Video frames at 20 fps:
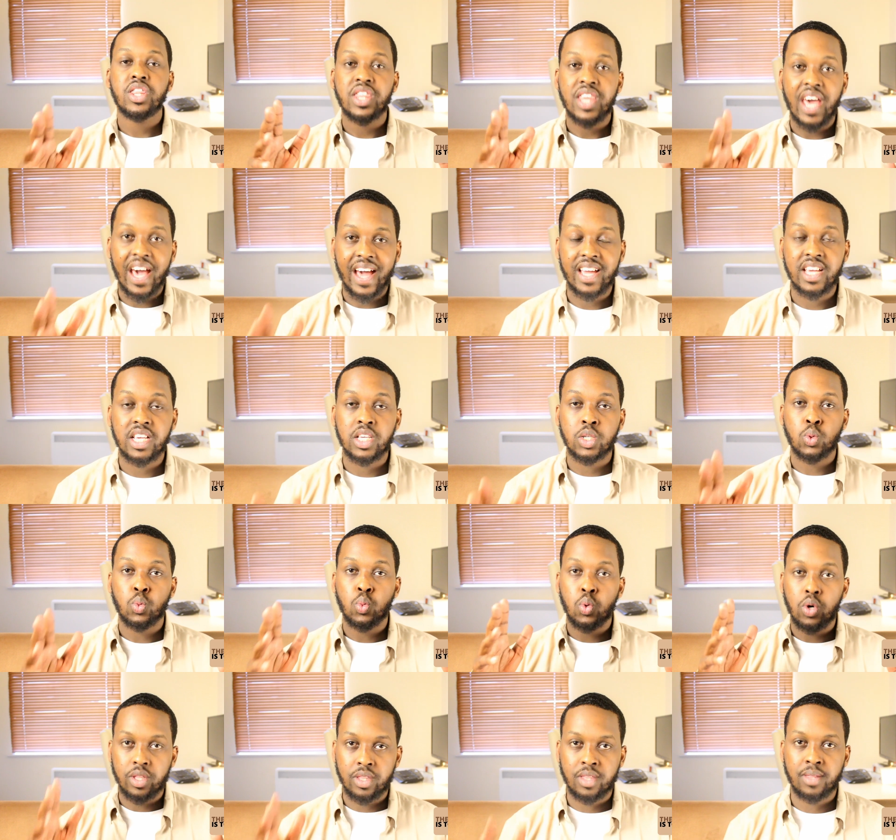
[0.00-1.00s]
That is
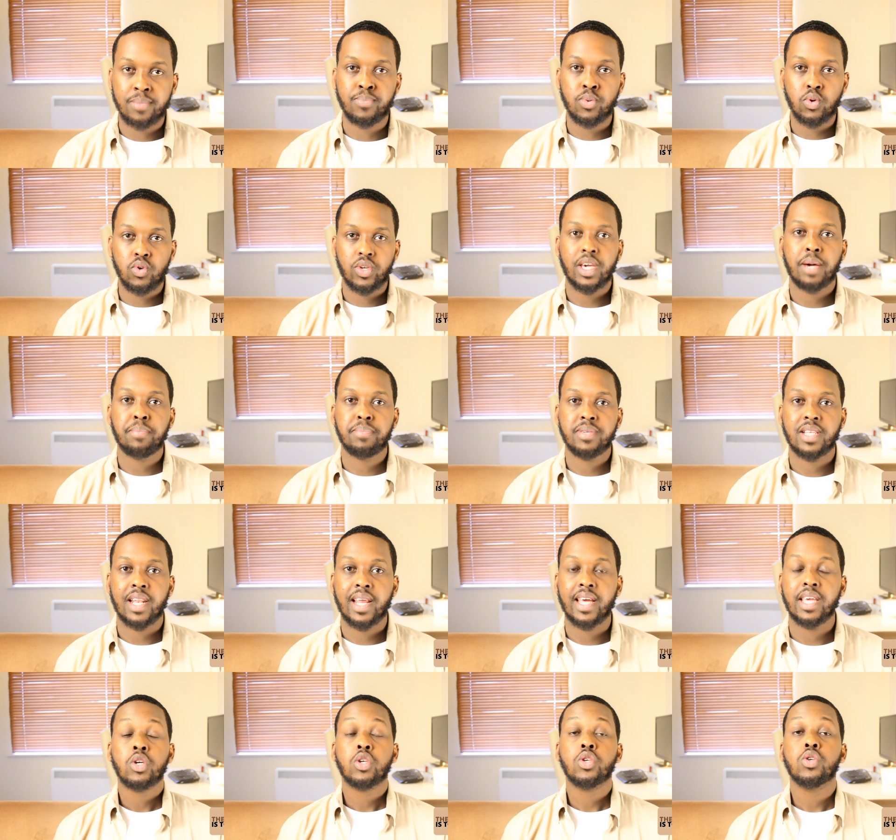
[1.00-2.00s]
what the bootcamp is
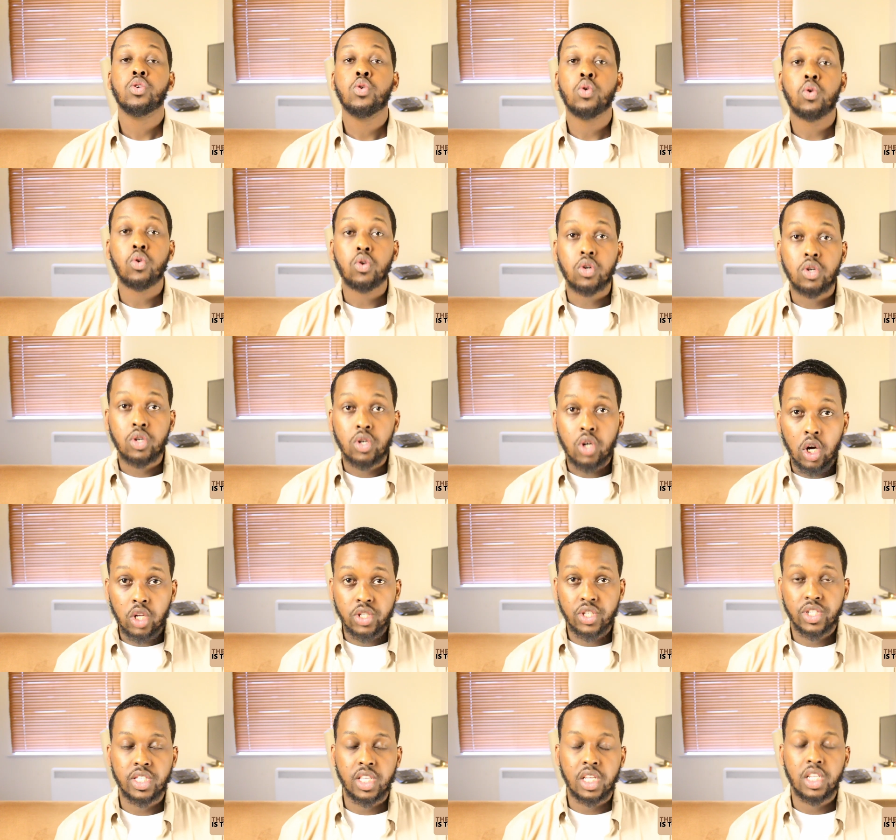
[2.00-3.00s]
like. You're
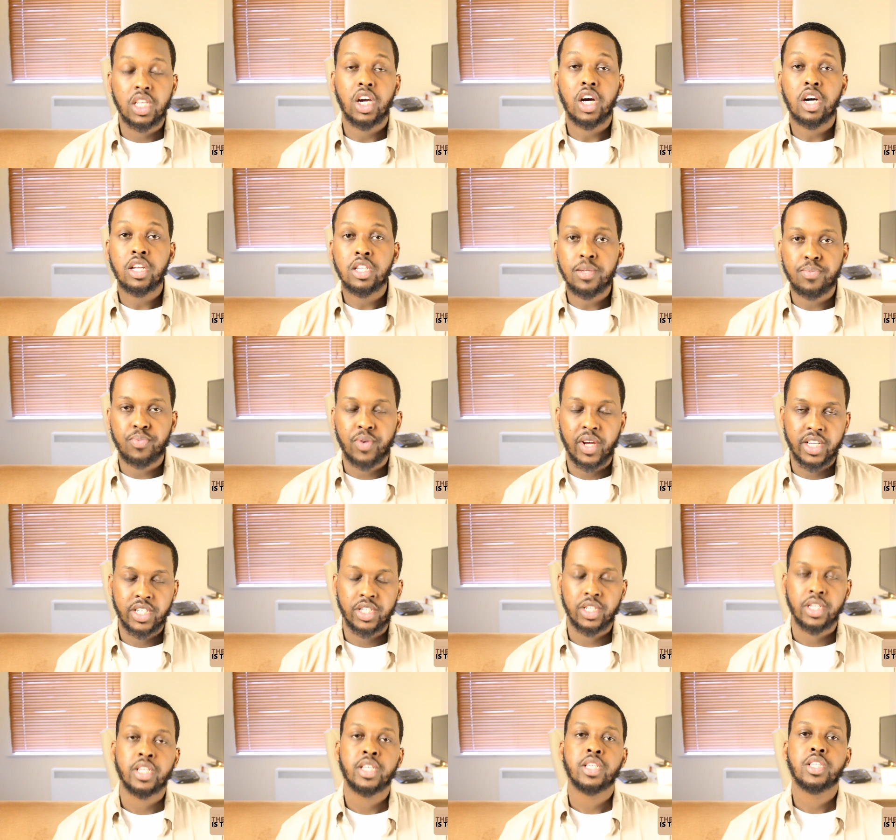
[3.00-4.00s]
constantly under
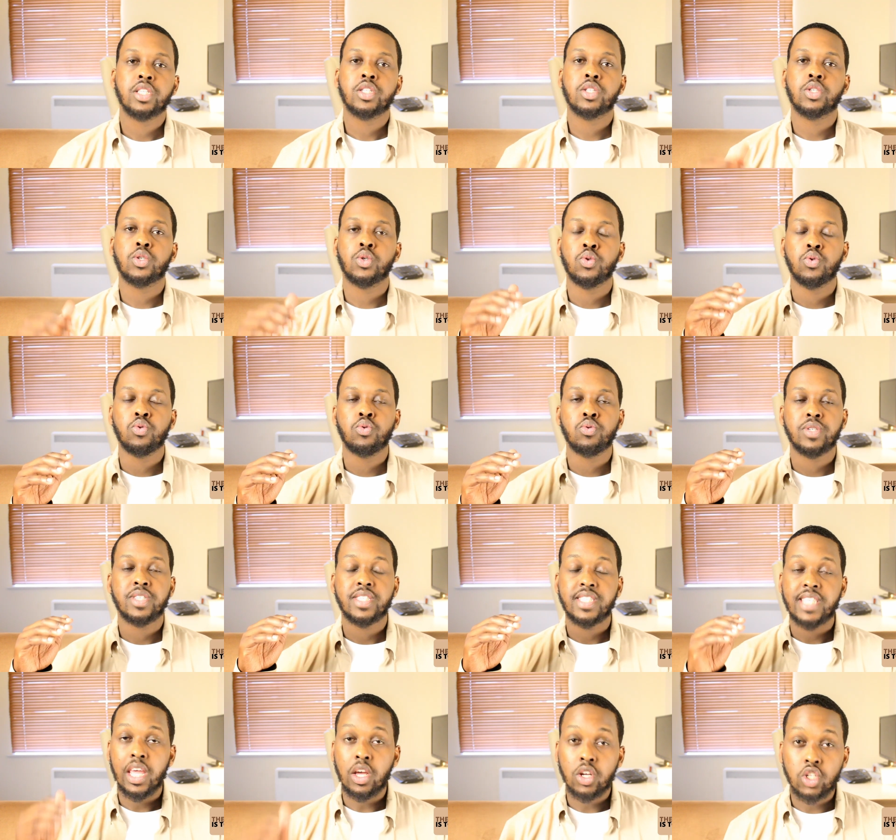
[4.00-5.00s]
pressure to
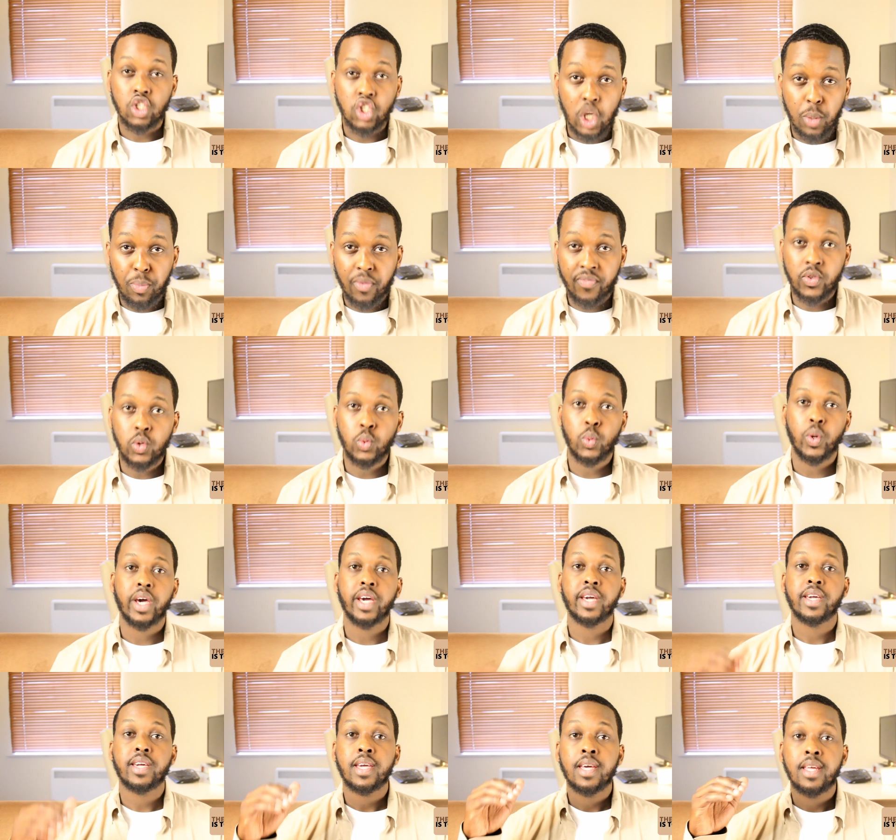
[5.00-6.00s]
stay on top of your
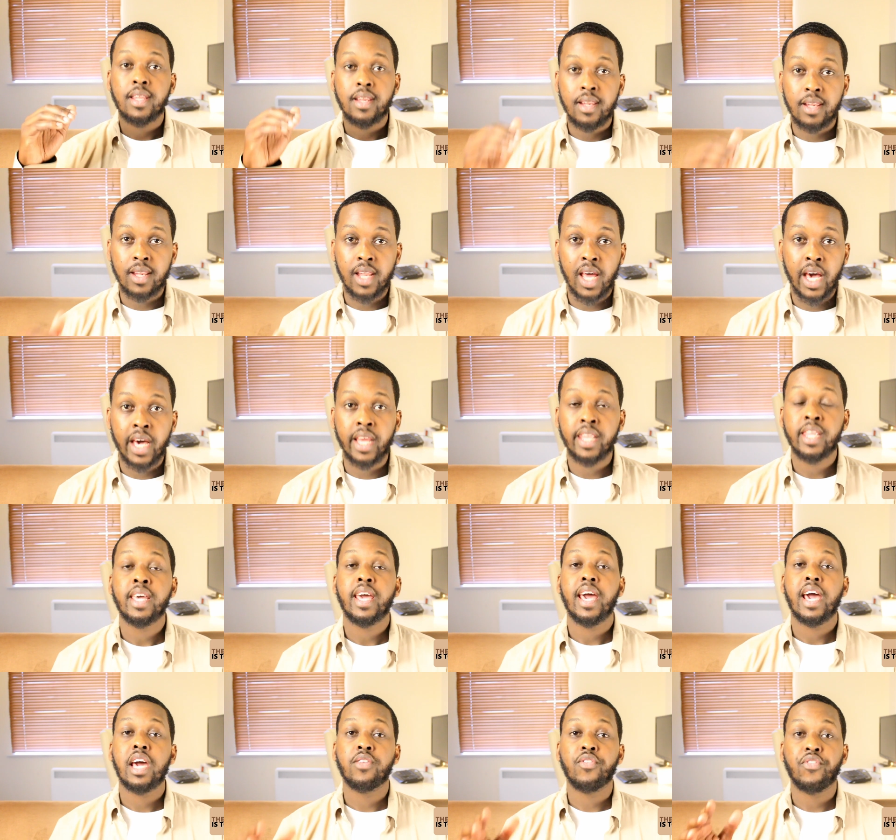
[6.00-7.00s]
work, learn,
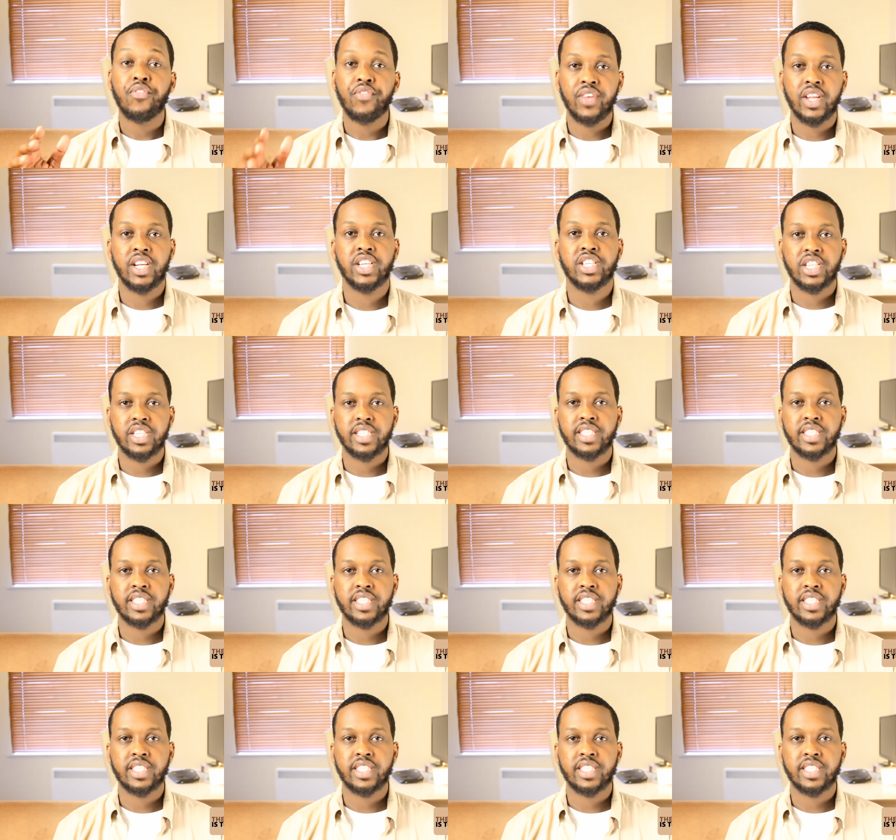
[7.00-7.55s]
and finish